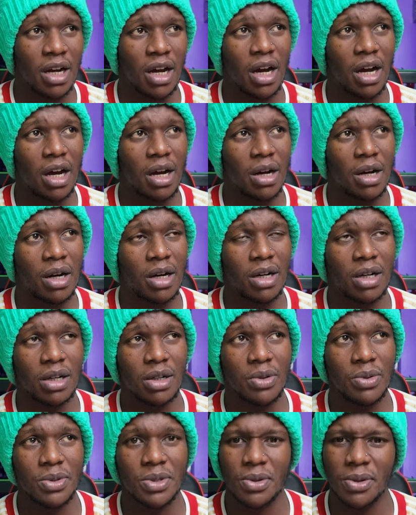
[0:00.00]

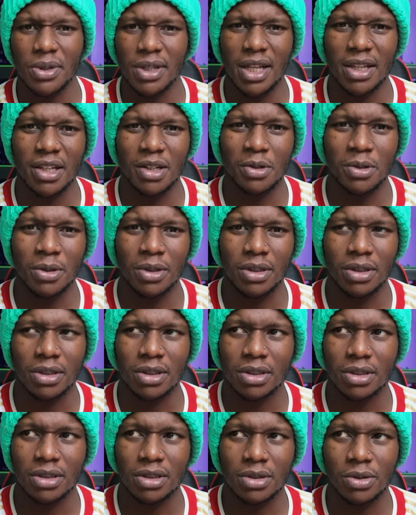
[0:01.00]
who scored the other goal?
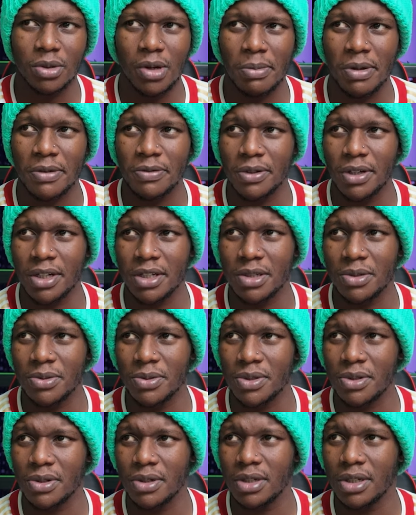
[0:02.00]
Why am I forgetting who
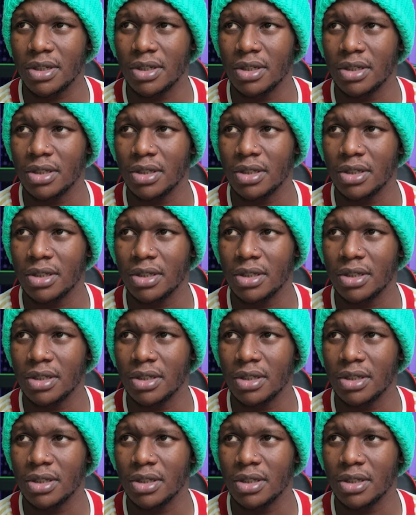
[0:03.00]
scored?